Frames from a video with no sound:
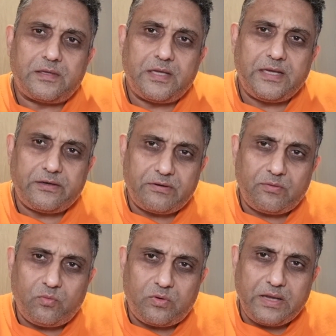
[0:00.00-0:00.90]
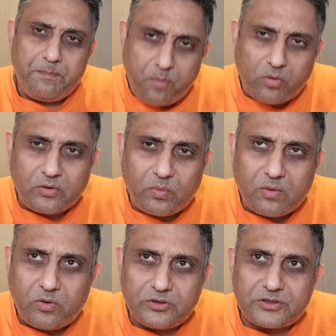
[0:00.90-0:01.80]
The important
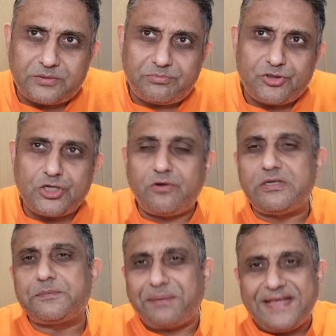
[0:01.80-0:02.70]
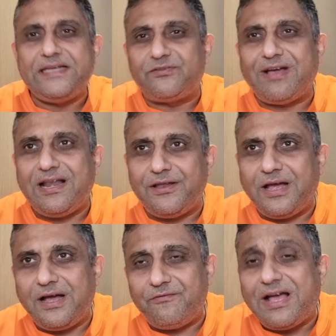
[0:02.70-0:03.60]
one was children's play is
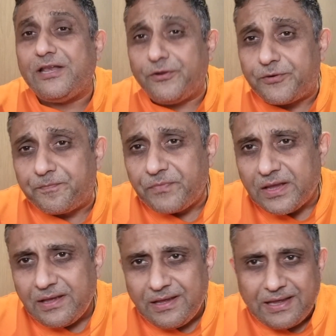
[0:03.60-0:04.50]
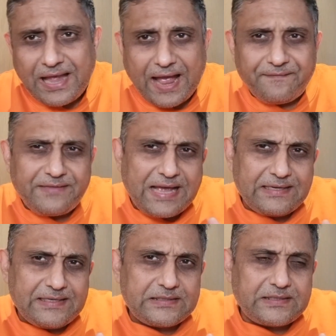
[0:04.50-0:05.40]
valued. And
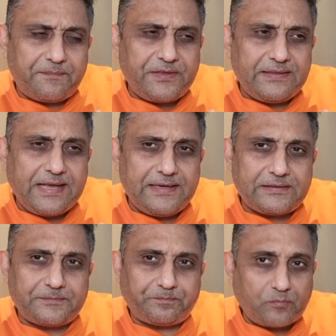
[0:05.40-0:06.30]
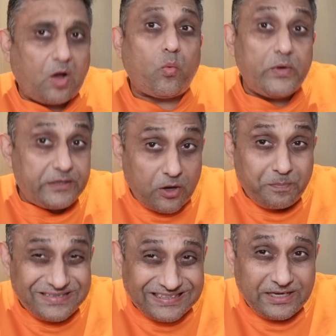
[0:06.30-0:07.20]
that is something that we don't
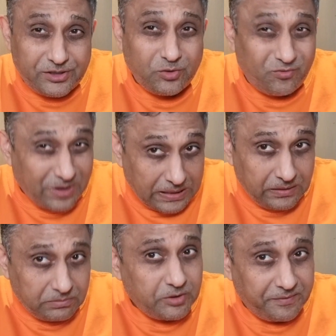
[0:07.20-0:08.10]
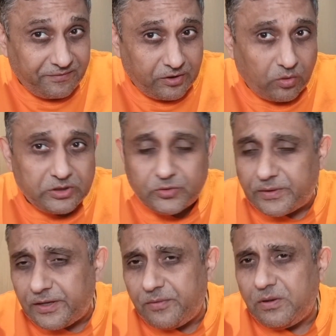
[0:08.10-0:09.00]
particularly do well, to be very honest
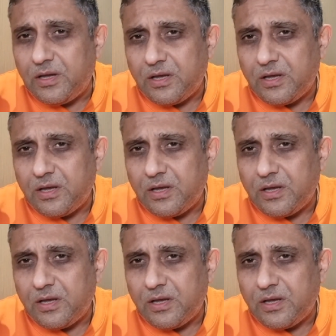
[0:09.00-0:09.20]
with you.